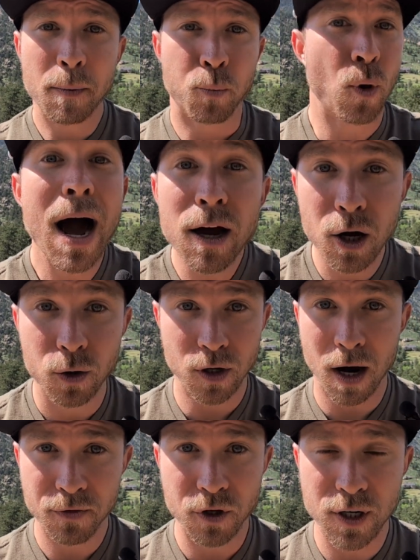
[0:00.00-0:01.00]
Broncos
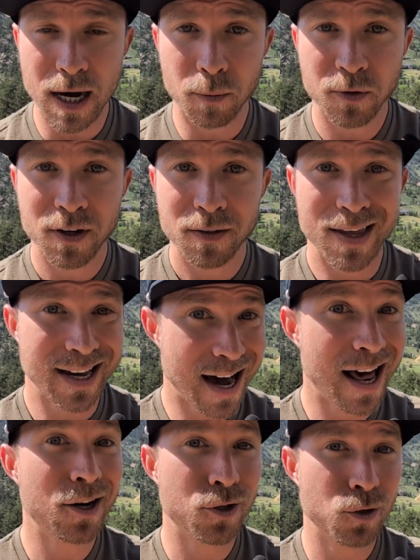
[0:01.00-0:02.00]
off the shelf, they
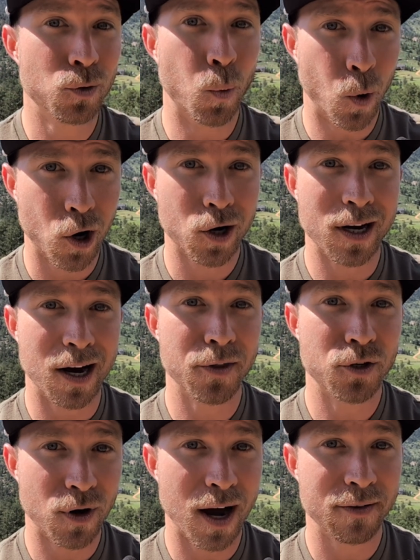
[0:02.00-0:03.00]
got to do work on
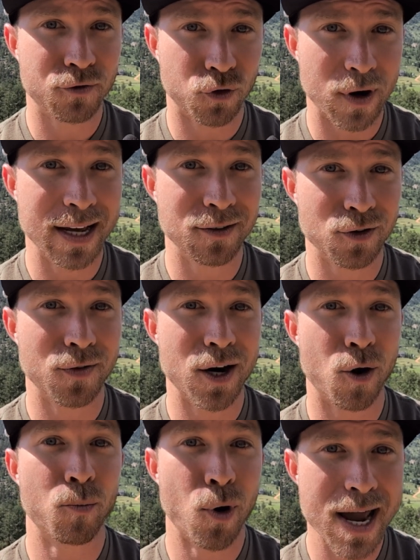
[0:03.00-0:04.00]
the drivetrain so they
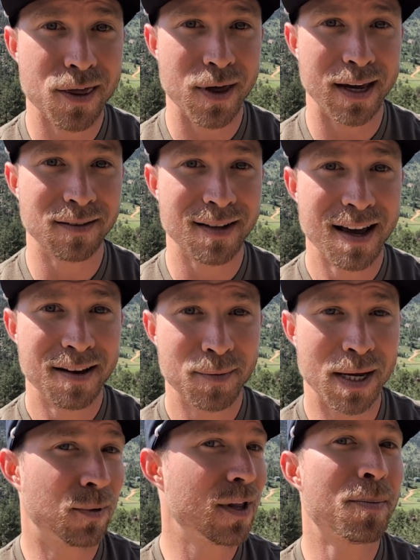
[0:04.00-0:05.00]
don't break things.
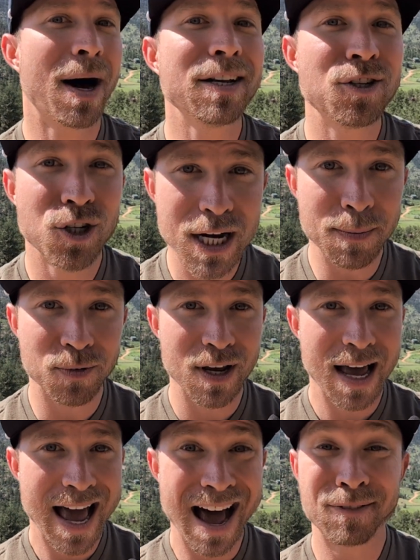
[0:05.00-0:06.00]
People that buy Jeeps
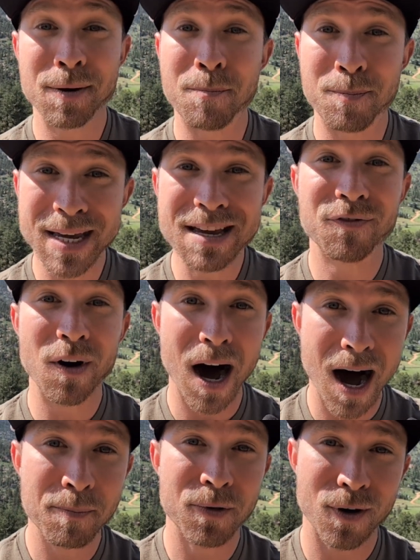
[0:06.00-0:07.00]
have to beef
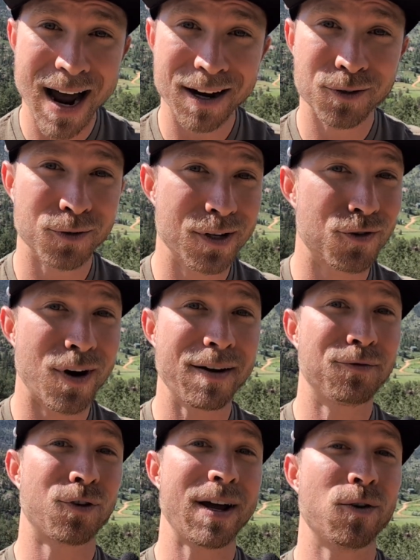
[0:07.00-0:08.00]
up their axles and
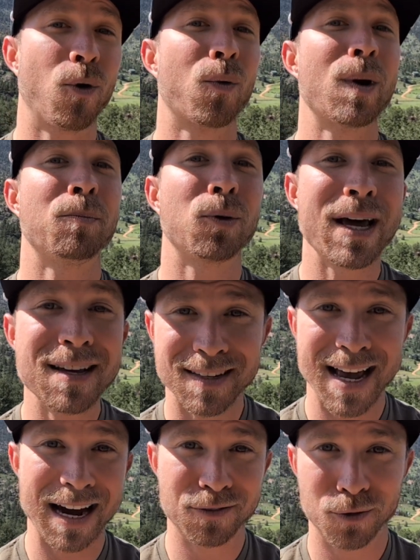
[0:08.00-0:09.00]
drivetrain or replace
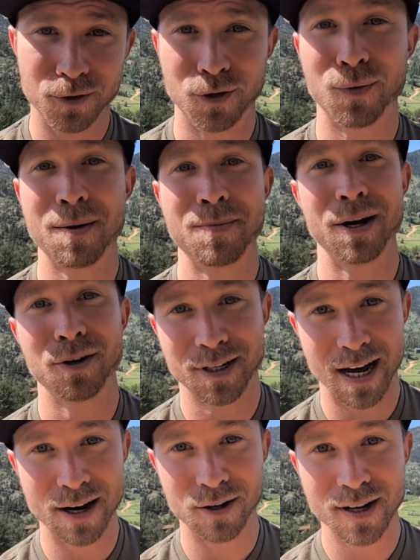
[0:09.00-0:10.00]
axles to run bigger
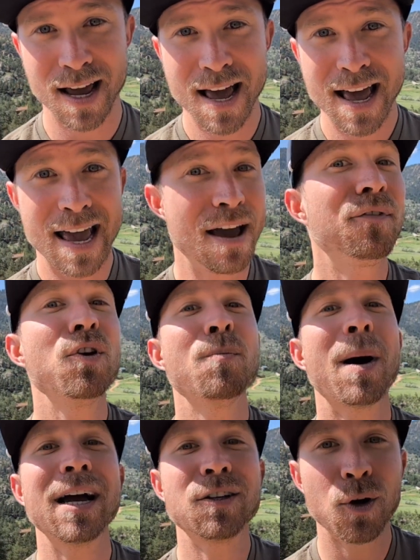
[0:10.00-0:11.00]
tires. If you
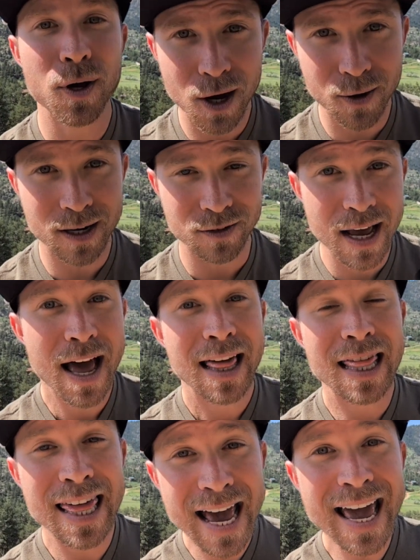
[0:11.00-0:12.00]
buy Toyotas,
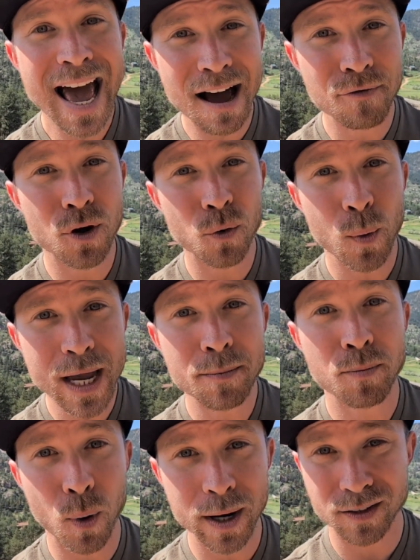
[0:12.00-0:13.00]
they have their
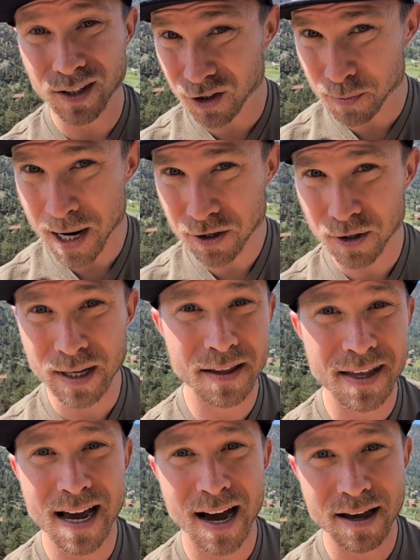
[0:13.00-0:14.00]
weak points, especially
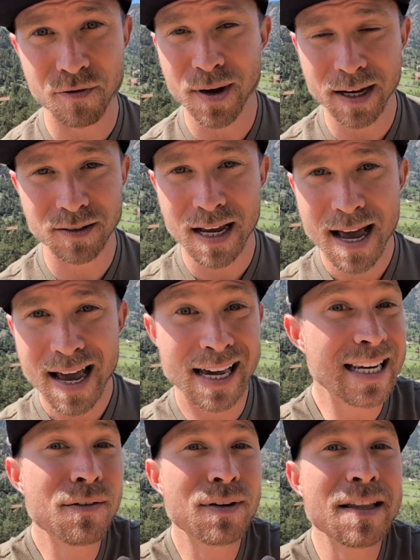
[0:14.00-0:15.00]
in the IFS
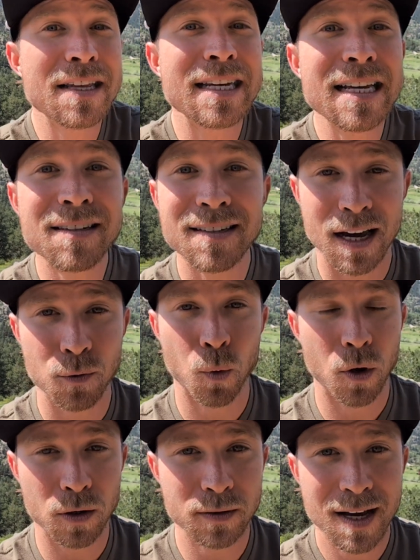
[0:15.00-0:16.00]
and even in the Nissan
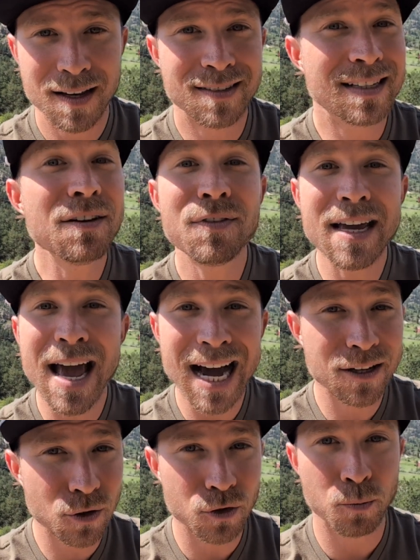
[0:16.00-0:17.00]
world. CV
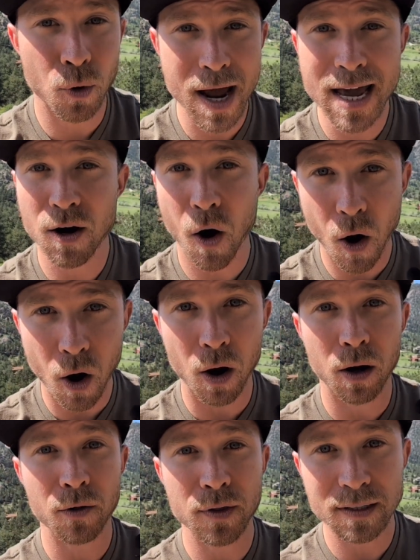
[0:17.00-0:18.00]
axles break
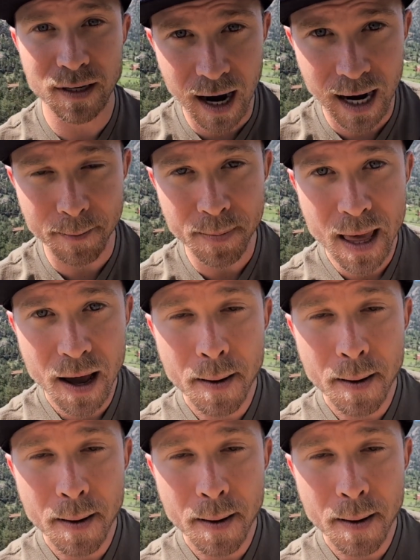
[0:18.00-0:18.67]
all the time.